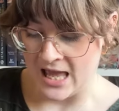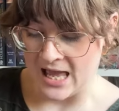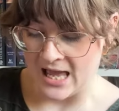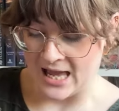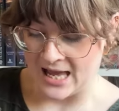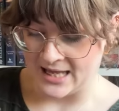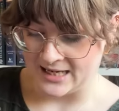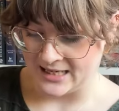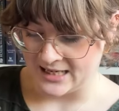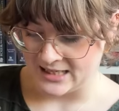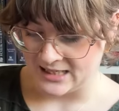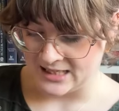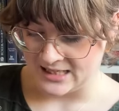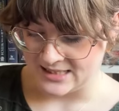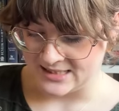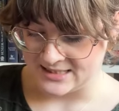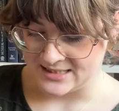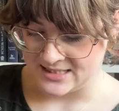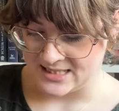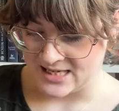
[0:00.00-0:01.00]
And it
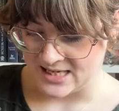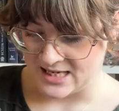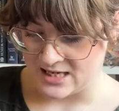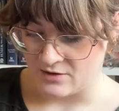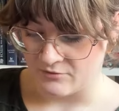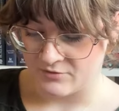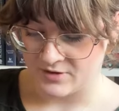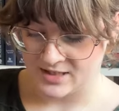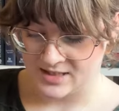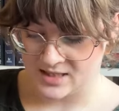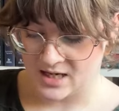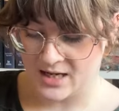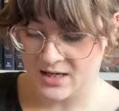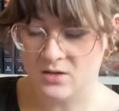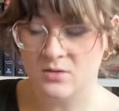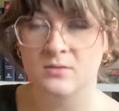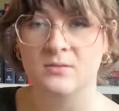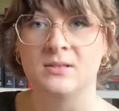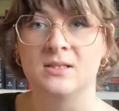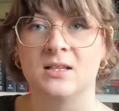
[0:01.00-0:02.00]
is the
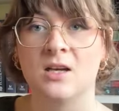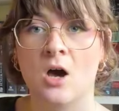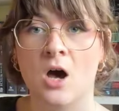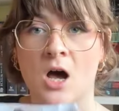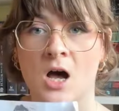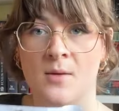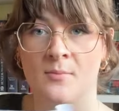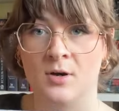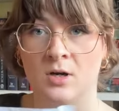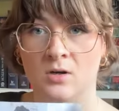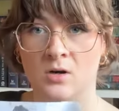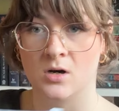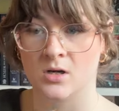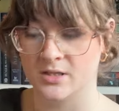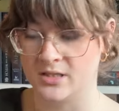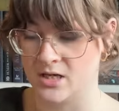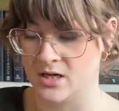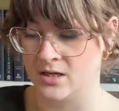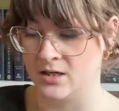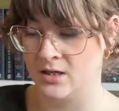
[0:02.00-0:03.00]
recycled Karma
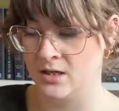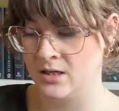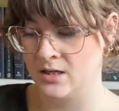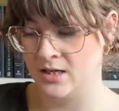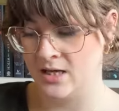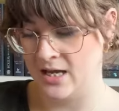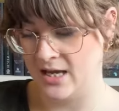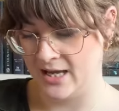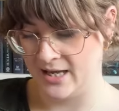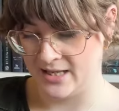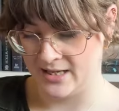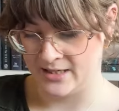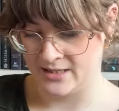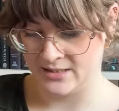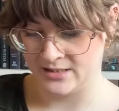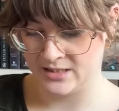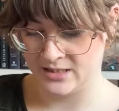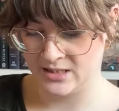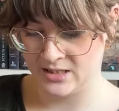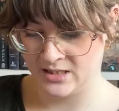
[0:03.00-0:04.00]
cotton,
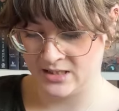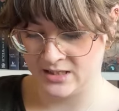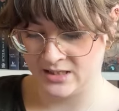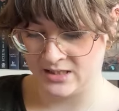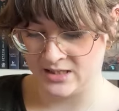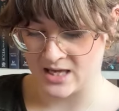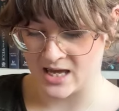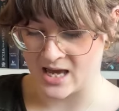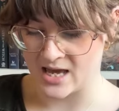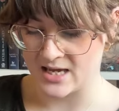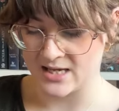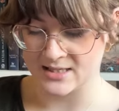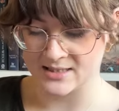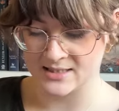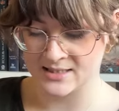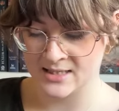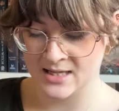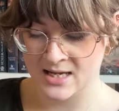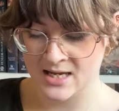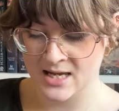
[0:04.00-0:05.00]
and yeah,
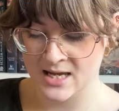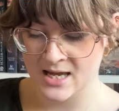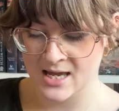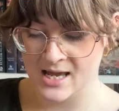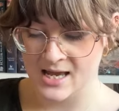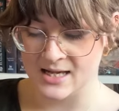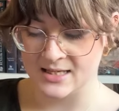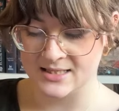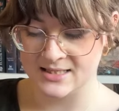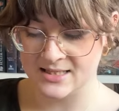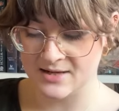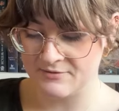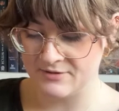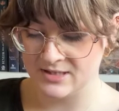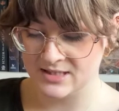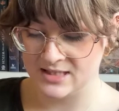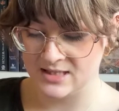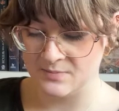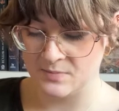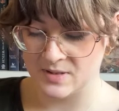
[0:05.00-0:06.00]
it's a
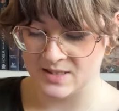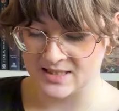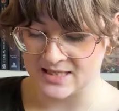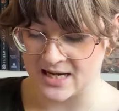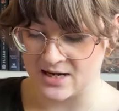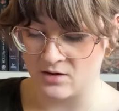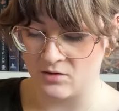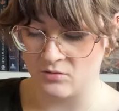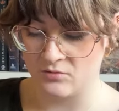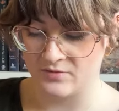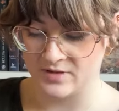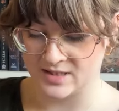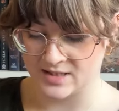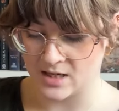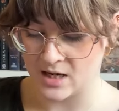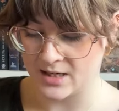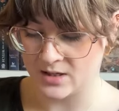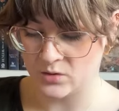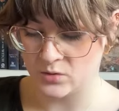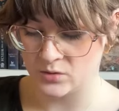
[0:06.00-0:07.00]
70%
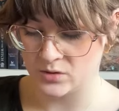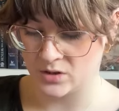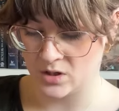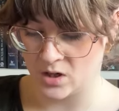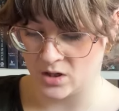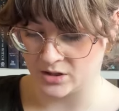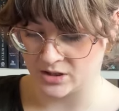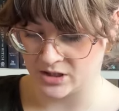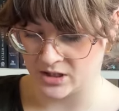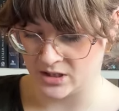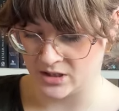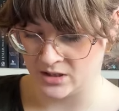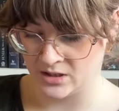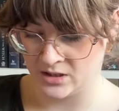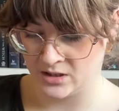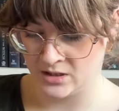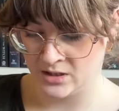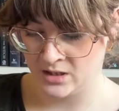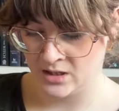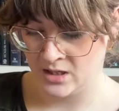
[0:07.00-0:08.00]
recycled cotton
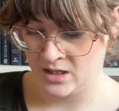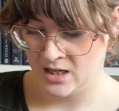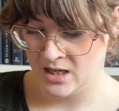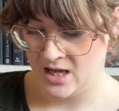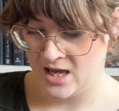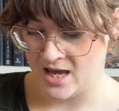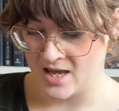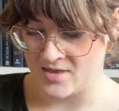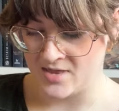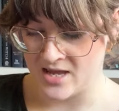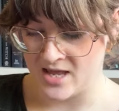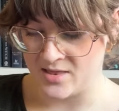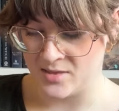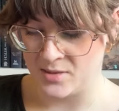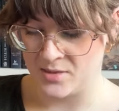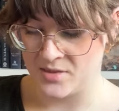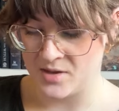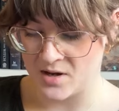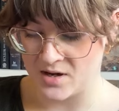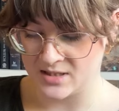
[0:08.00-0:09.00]
and then
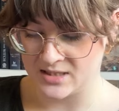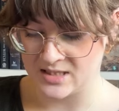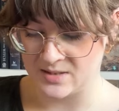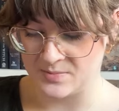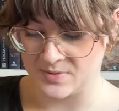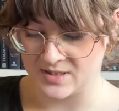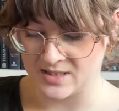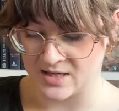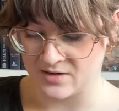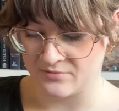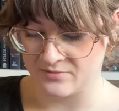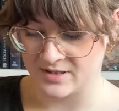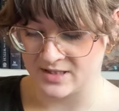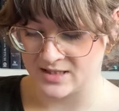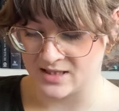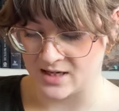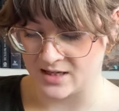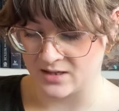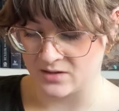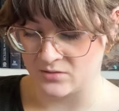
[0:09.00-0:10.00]
30%
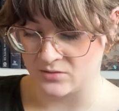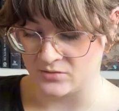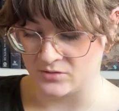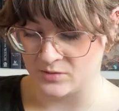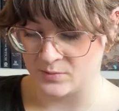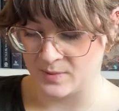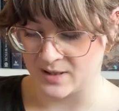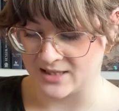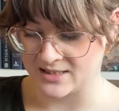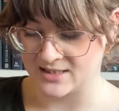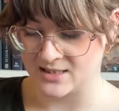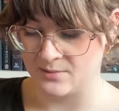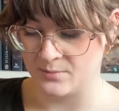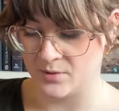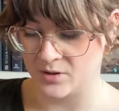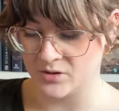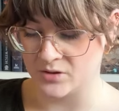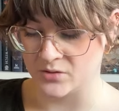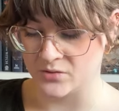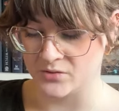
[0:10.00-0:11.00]
recycled plastic
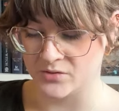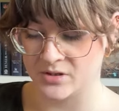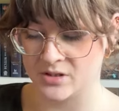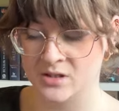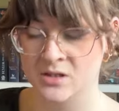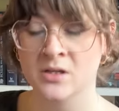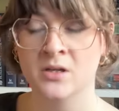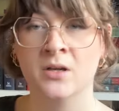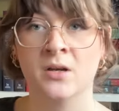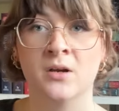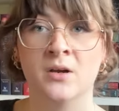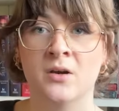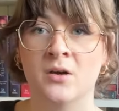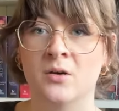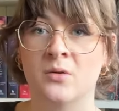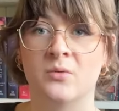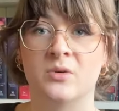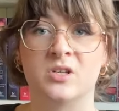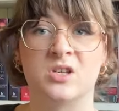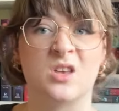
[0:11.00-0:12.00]
bottles,
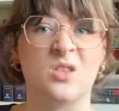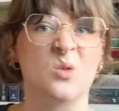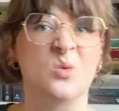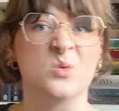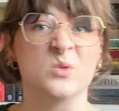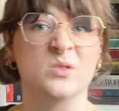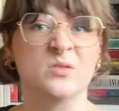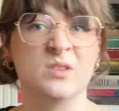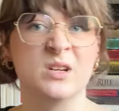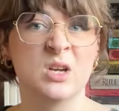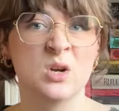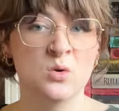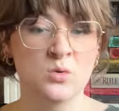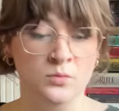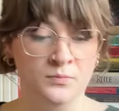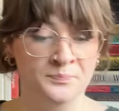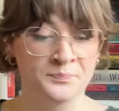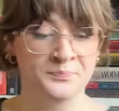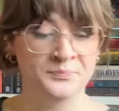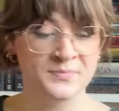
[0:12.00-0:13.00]
which I thought was really cool.
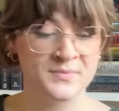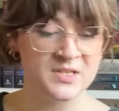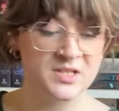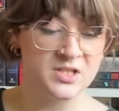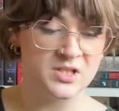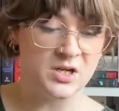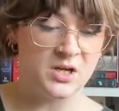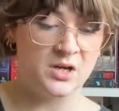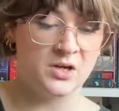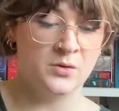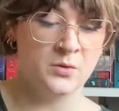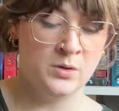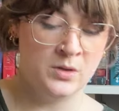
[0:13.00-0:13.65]
So